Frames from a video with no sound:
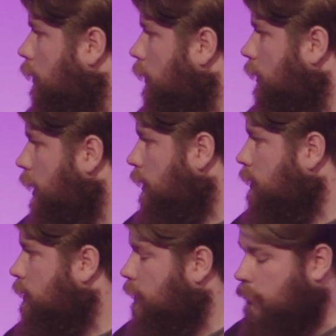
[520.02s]
Click
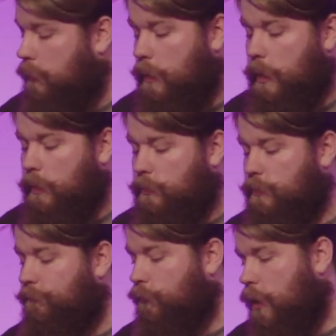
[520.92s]
Next.
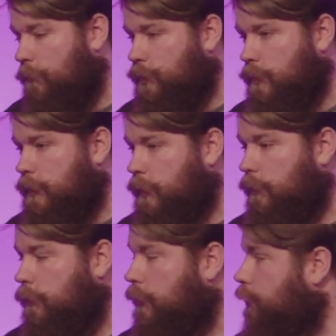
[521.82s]
There's a few options
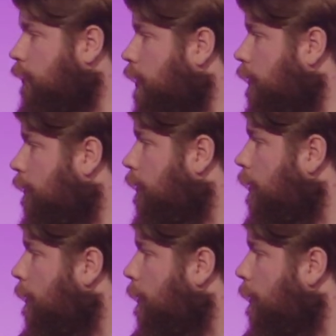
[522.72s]
here that you can